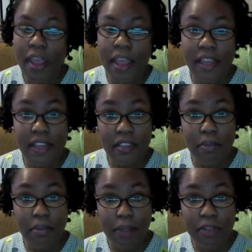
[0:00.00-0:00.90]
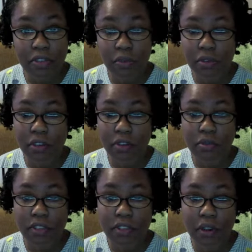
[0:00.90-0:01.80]
is to maybe start doing
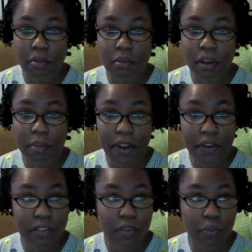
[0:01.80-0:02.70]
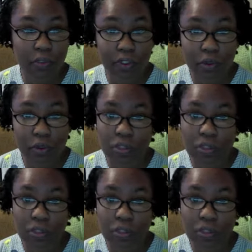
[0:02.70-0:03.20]
some comparison reviews.